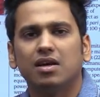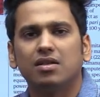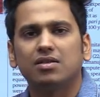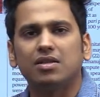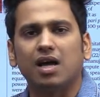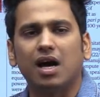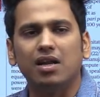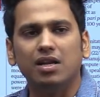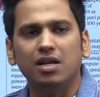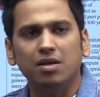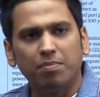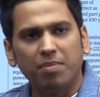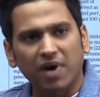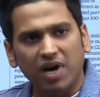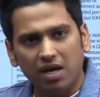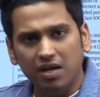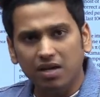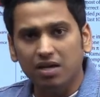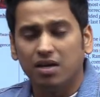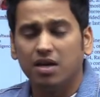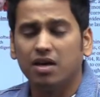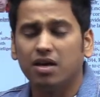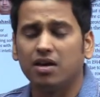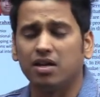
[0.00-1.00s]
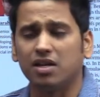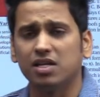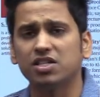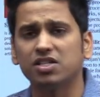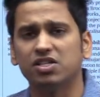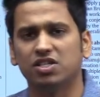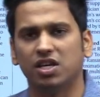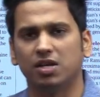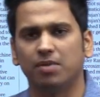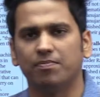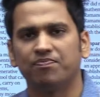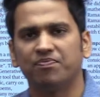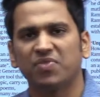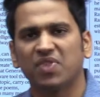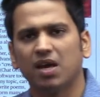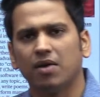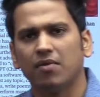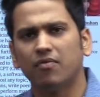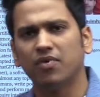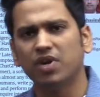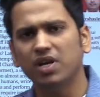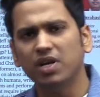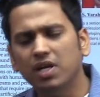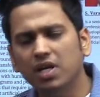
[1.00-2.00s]
Taliban regime.
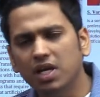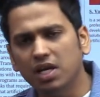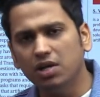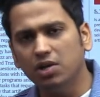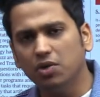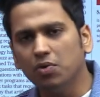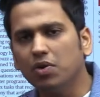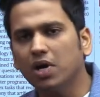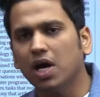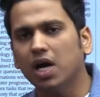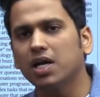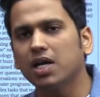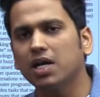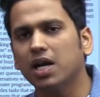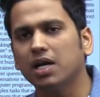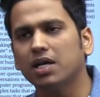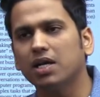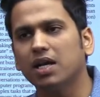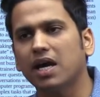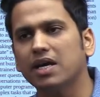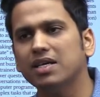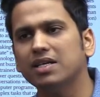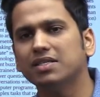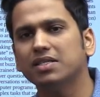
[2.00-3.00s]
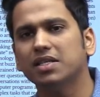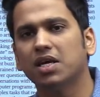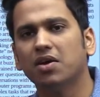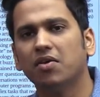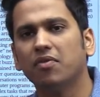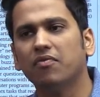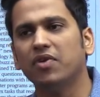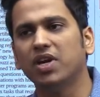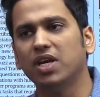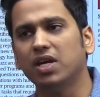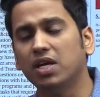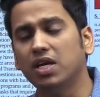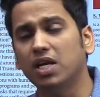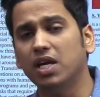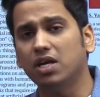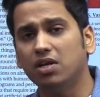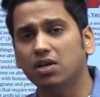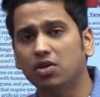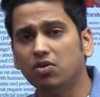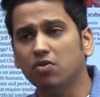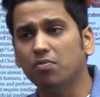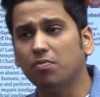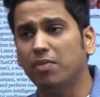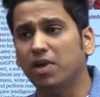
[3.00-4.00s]
We need to cut our ties. We need
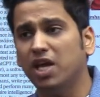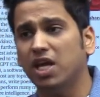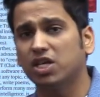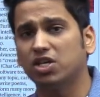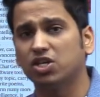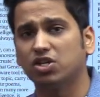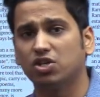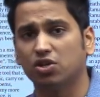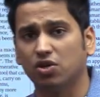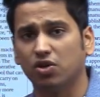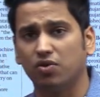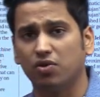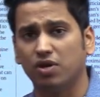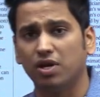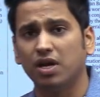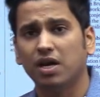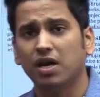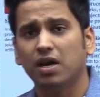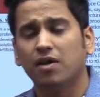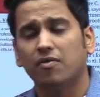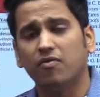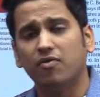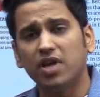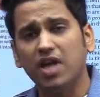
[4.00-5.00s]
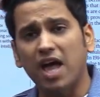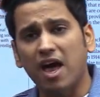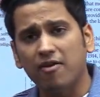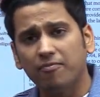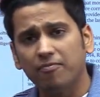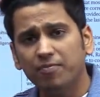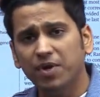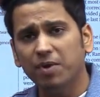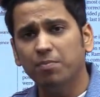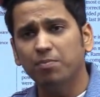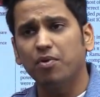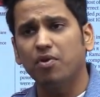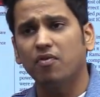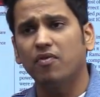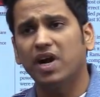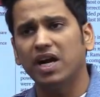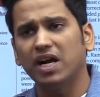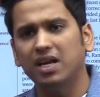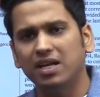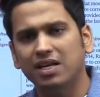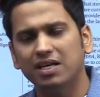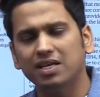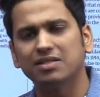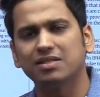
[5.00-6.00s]
to make sure we have been
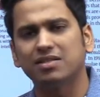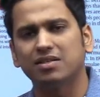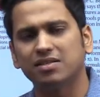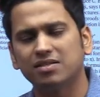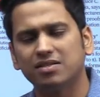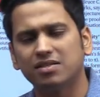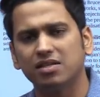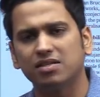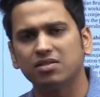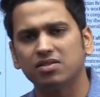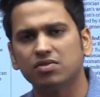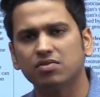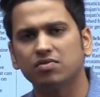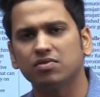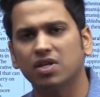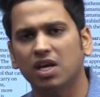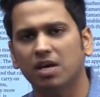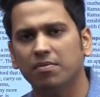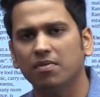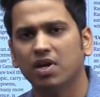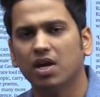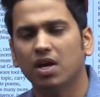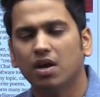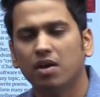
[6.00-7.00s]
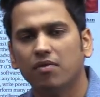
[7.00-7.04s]
providing assistance to them.